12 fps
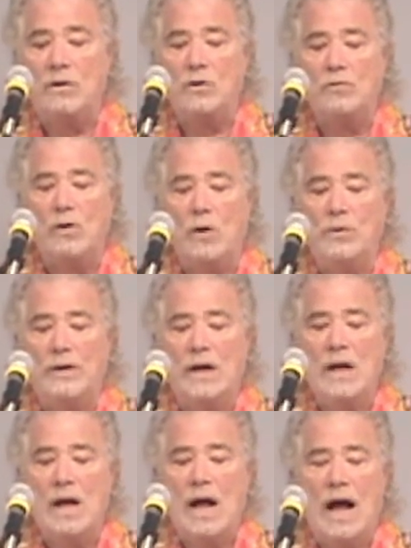who wrote,
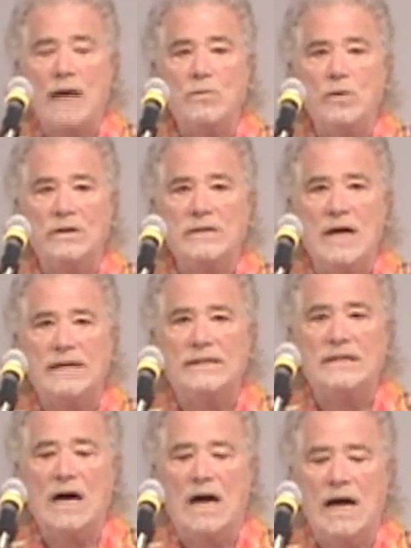I will not
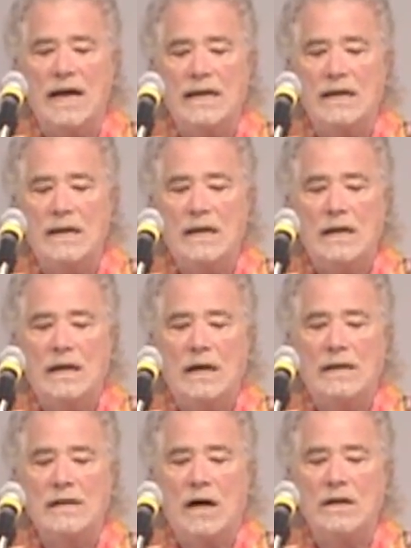die
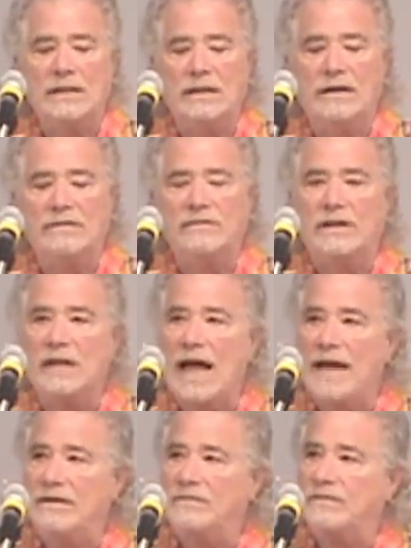an unlived
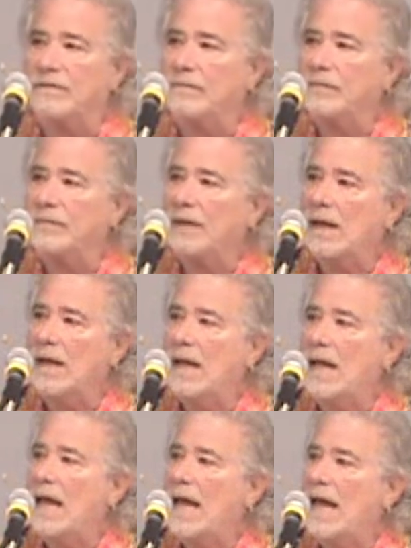life.
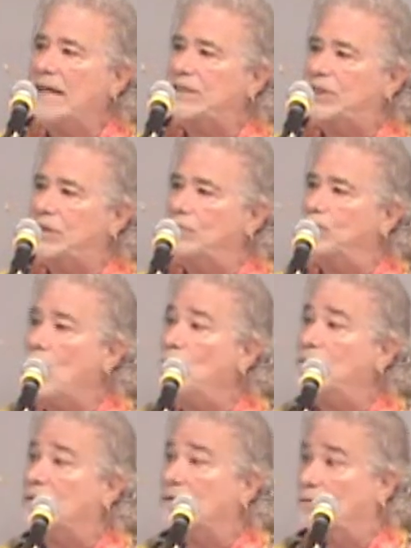And she
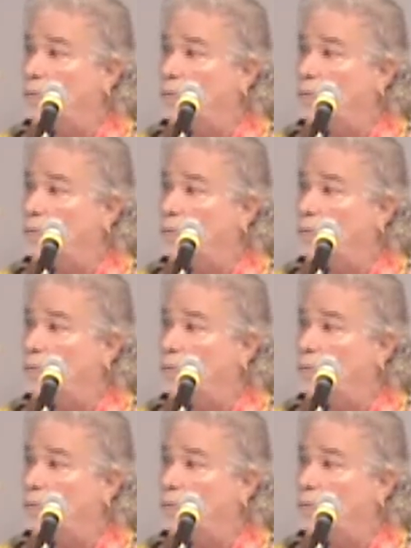wrote